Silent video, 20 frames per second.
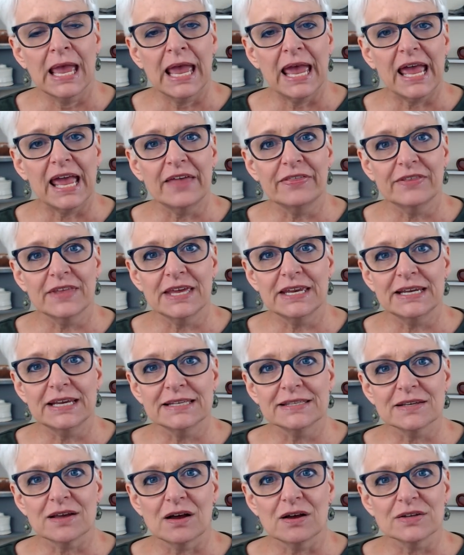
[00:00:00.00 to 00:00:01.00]
And then
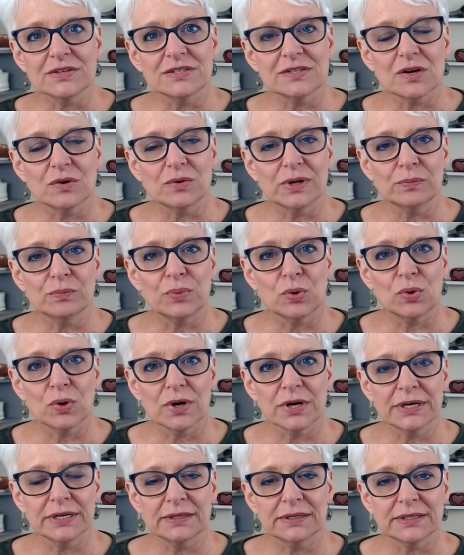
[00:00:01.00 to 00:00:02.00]
it's also
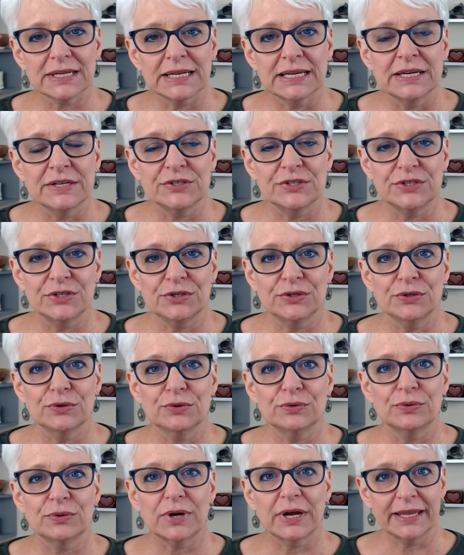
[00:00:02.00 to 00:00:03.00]
important
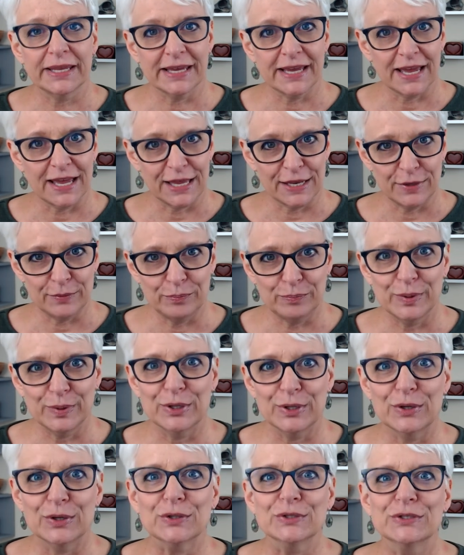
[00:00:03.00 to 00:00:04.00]
to, again,
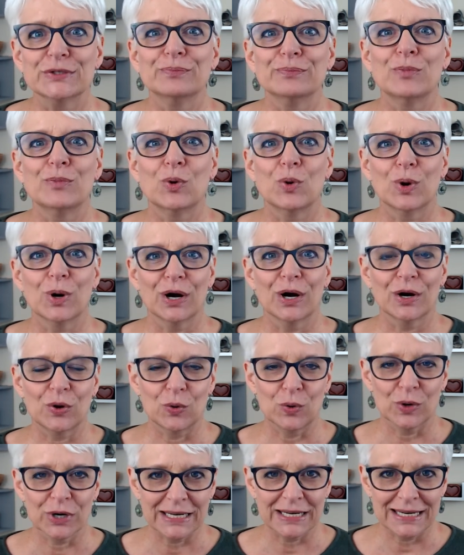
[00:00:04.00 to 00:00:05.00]
build more
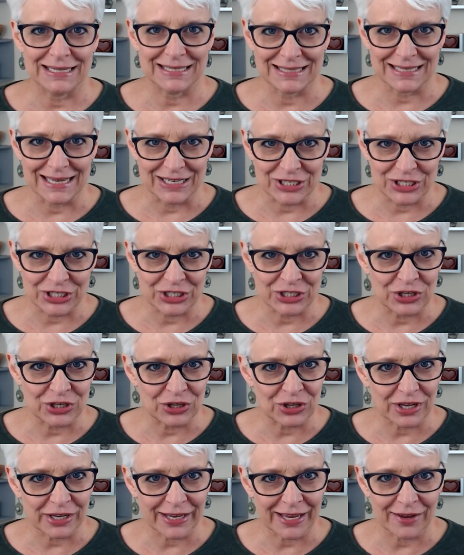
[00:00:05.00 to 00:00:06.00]
organizational
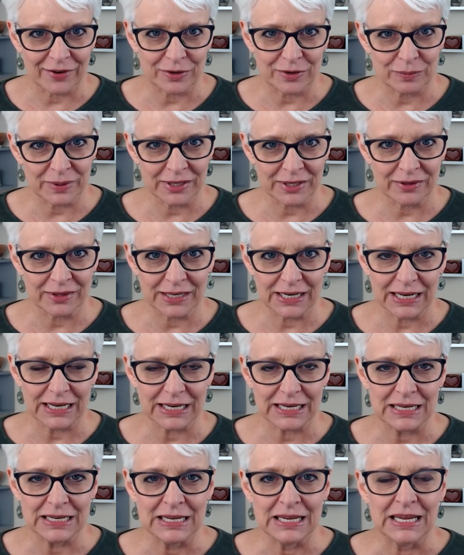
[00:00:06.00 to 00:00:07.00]

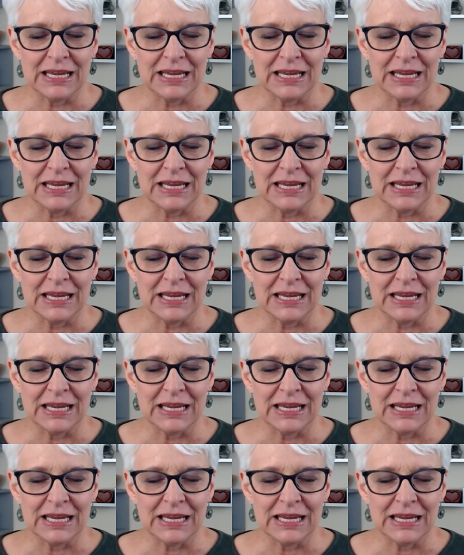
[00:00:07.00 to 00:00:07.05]
accountability.